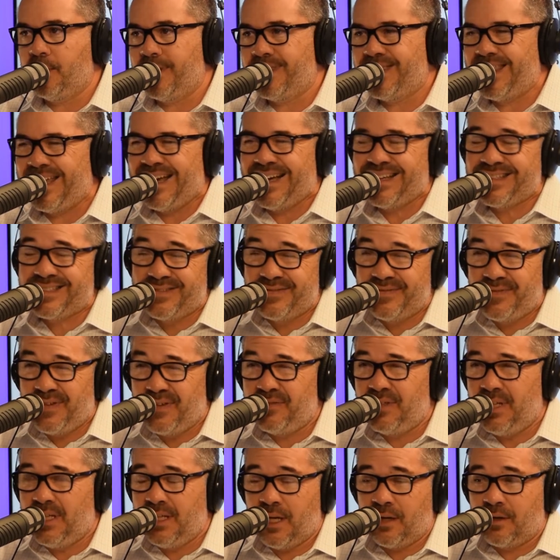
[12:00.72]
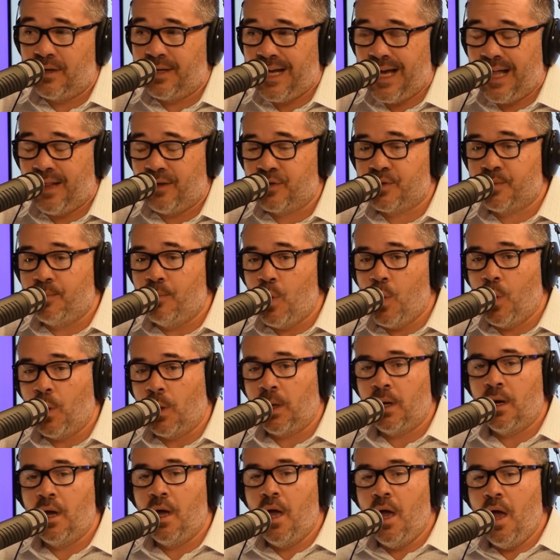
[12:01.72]
$1,000, $1,500
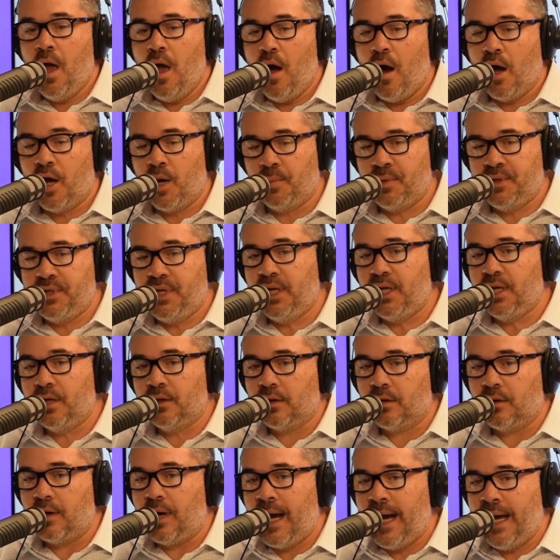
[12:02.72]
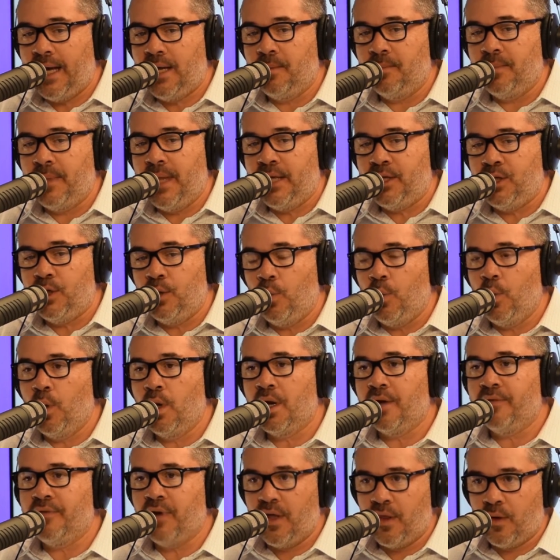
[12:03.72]
more on a particular item than you
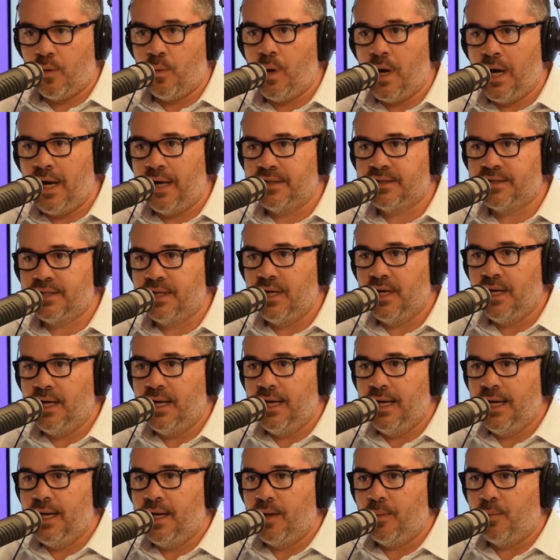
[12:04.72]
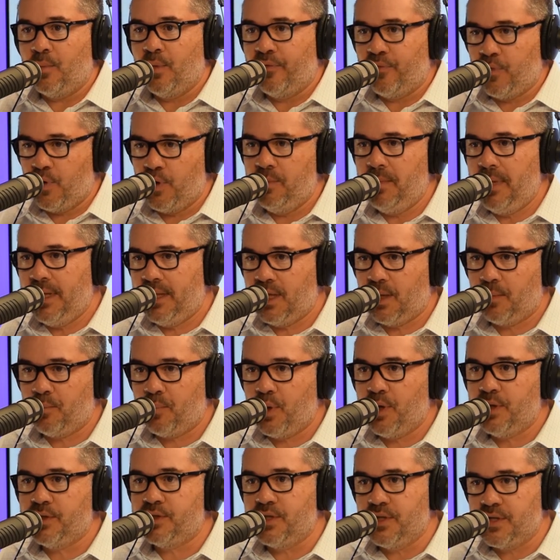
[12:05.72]
would have otherwise, before you make that
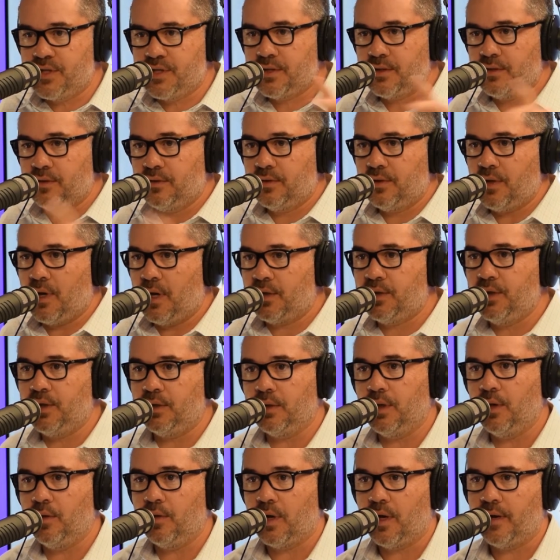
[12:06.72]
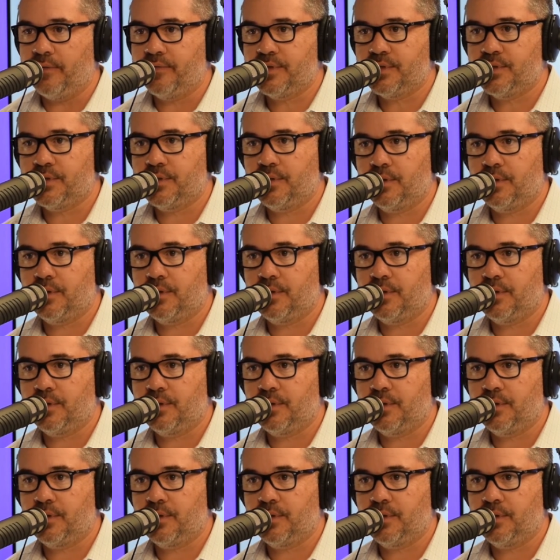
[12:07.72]
purchase, talk to your loan officer.